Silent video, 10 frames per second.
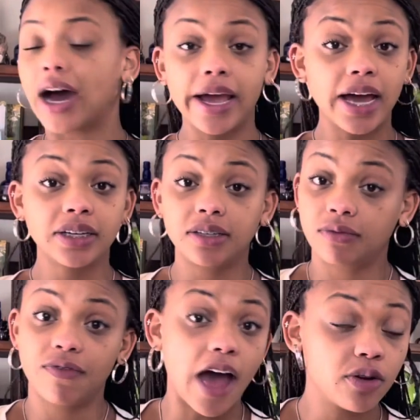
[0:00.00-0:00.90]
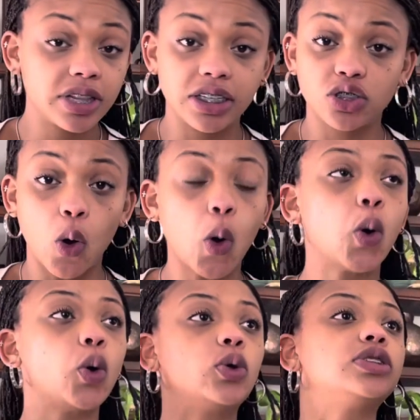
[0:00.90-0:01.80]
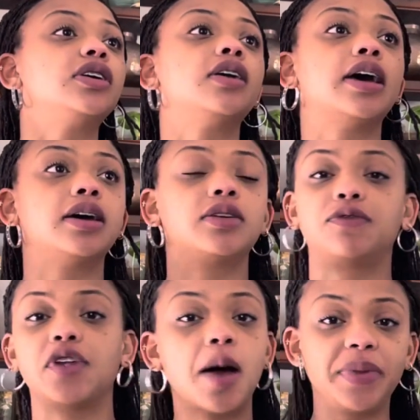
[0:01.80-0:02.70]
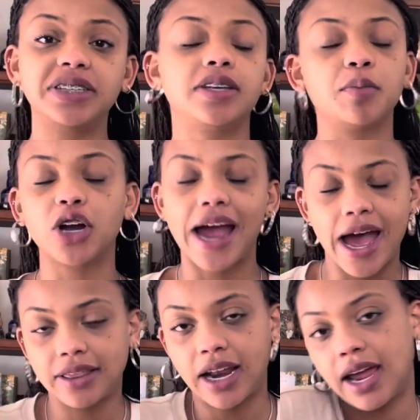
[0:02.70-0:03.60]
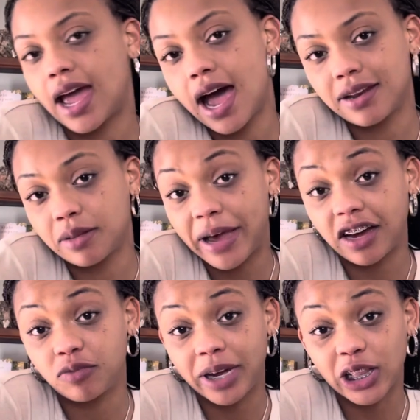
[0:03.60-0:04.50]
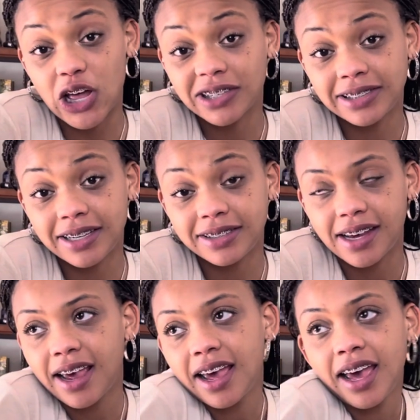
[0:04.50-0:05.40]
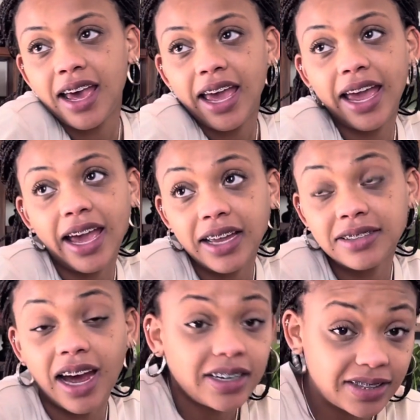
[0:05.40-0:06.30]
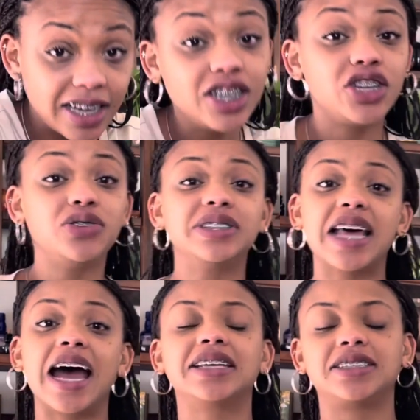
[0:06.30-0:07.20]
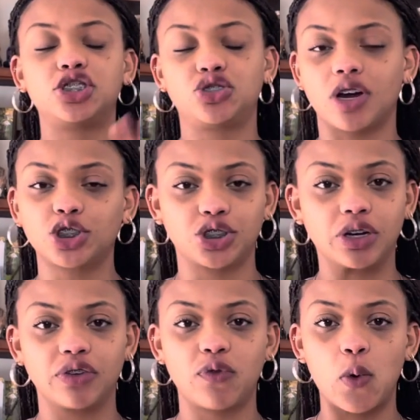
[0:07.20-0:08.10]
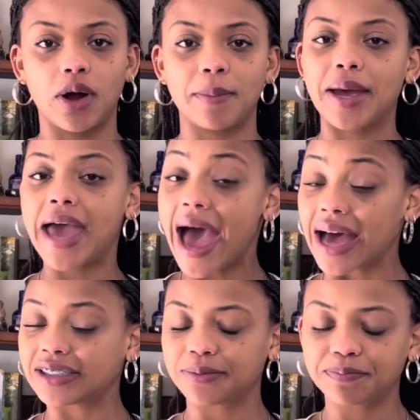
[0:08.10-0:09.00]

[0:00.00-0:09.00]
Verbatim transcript: I had found this old floppy summer hat that I had in the back of my closet and I decided to use that as the structure for my hat.